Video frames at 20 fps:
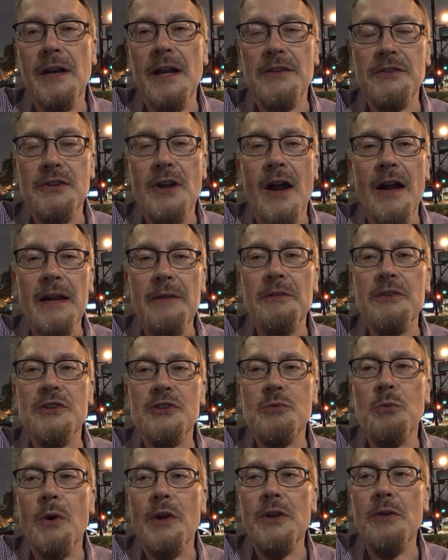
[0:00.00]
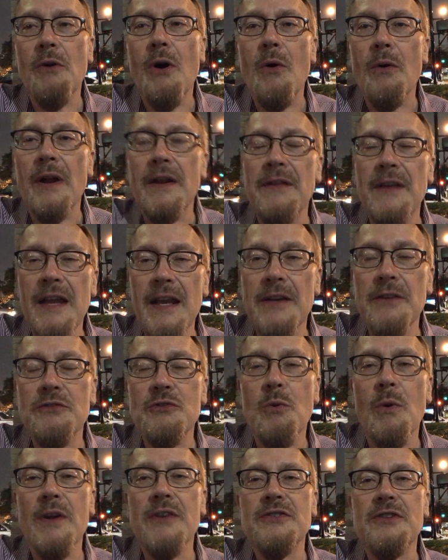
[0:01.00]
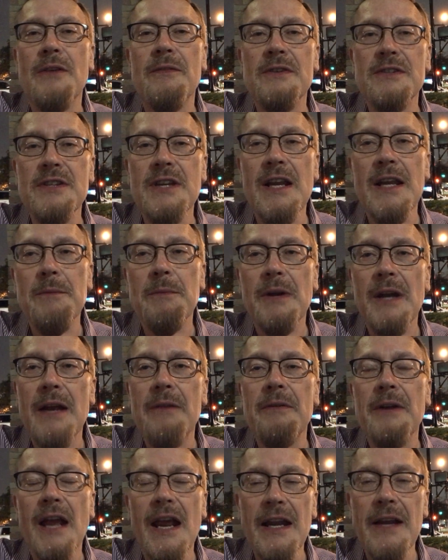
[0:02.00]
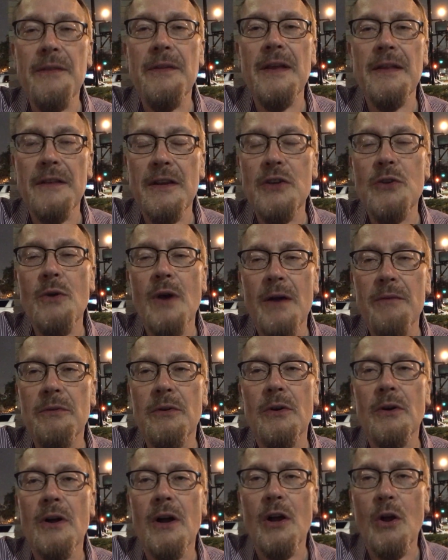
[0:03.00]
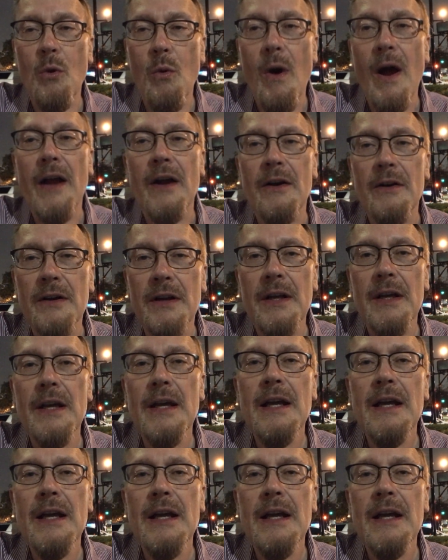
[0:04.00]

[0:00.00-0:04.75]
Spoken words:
it's not even just what you own at the end of 2017, but anything that you ever acquired.